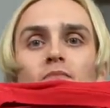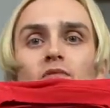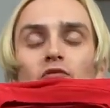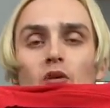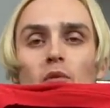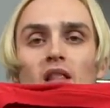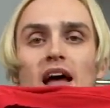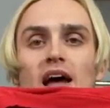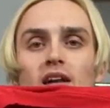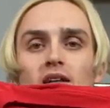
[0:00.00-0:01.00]
from
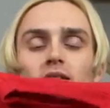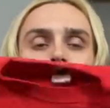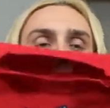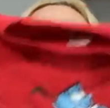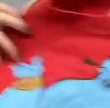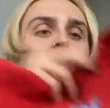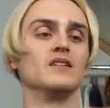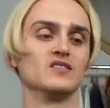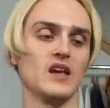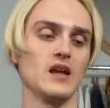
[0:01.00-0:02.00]
Aladdin. It
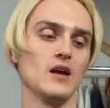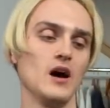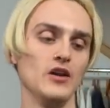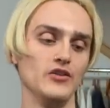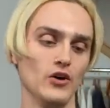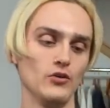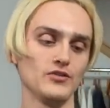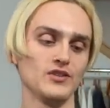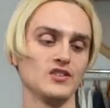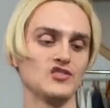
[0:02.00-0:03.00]
is a
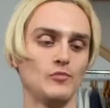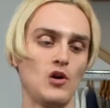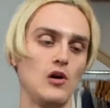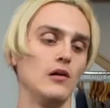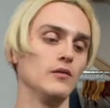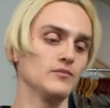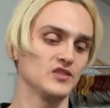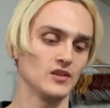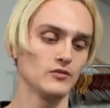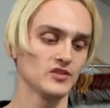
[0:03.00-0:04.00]
adult, small,
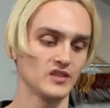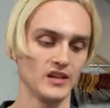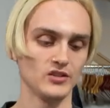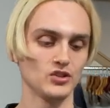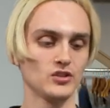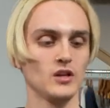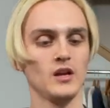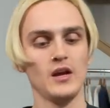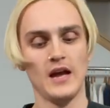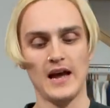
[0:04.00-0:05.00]
single stitched,
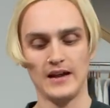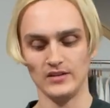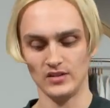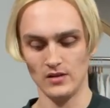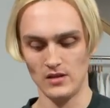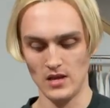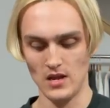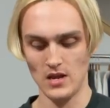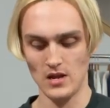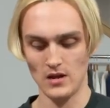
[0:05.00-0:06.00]
has
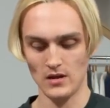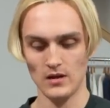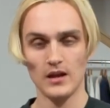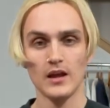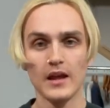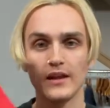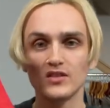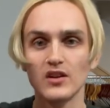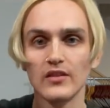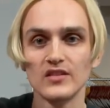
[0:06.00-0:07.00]
the hits
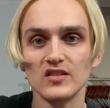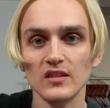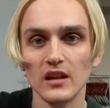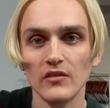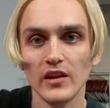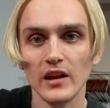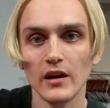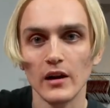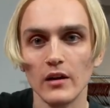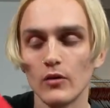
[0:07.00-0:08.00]
on the sleeve
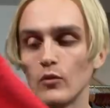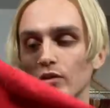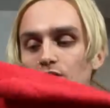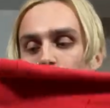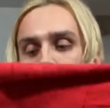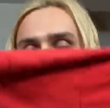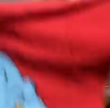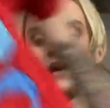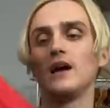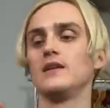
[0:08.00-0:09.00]
here with the genie
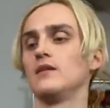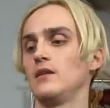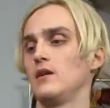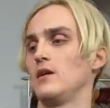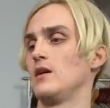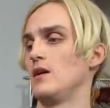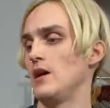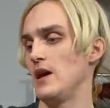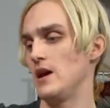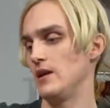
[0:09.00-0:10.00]
head,
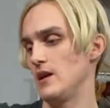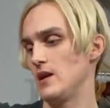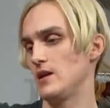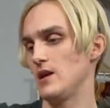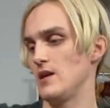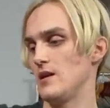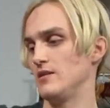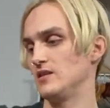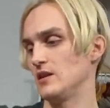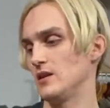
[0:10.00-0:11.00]
and it
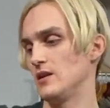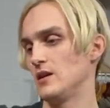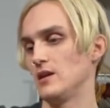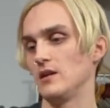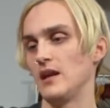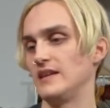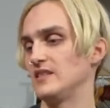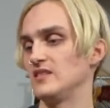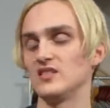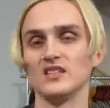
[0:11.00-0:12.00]
is
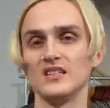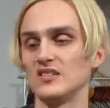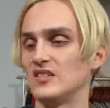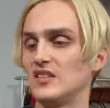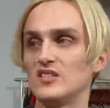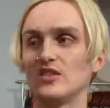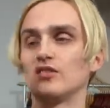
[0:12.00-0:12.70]
Licensed to Disney, Single